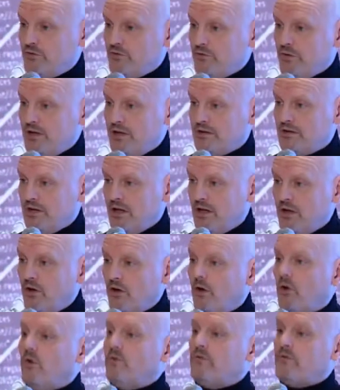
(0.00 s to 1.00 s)
to it and
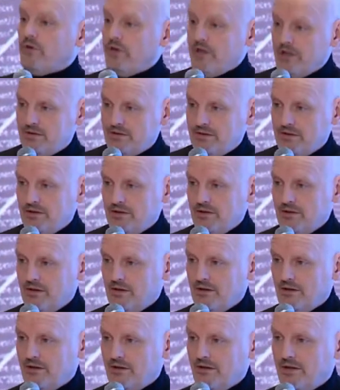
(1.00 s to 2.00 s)
over it
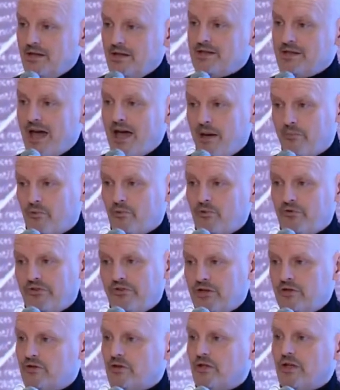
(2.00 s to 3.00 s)
is Apple's
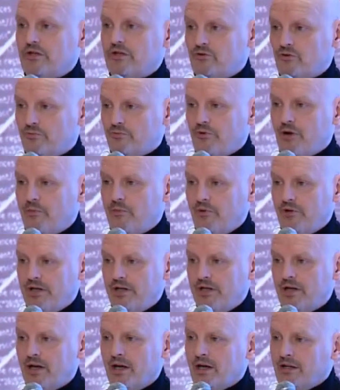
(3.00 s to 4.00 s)
intellectual
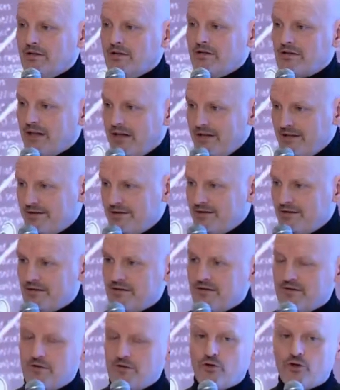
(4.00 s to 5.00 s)
property. These
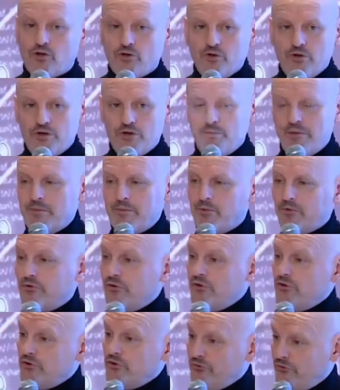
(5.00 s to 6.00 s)
licenses encourage people
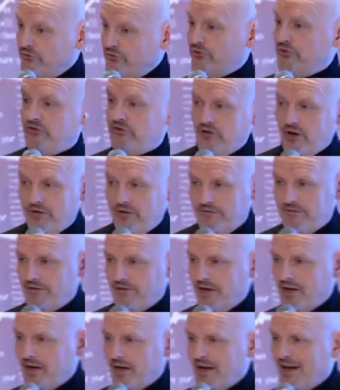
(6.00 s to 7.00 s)
to use the stuff,
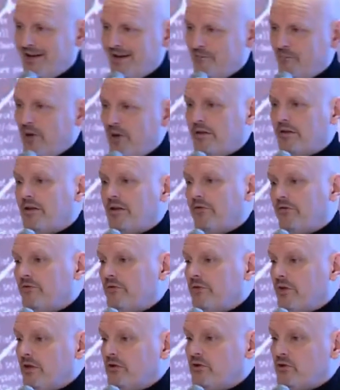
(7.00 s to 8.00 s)
but
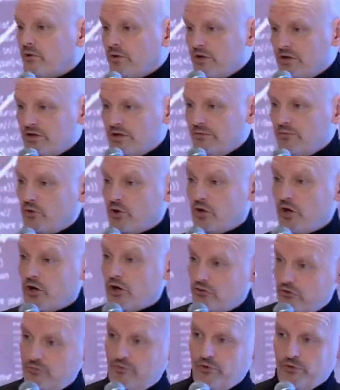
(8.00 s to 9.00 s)
doesn't encourage them to
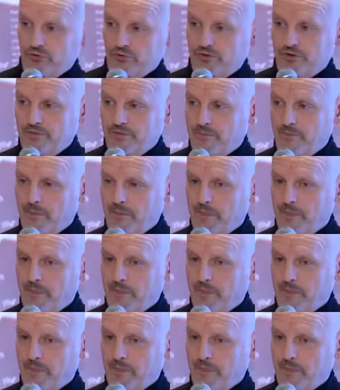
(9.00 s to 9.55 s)
contribute.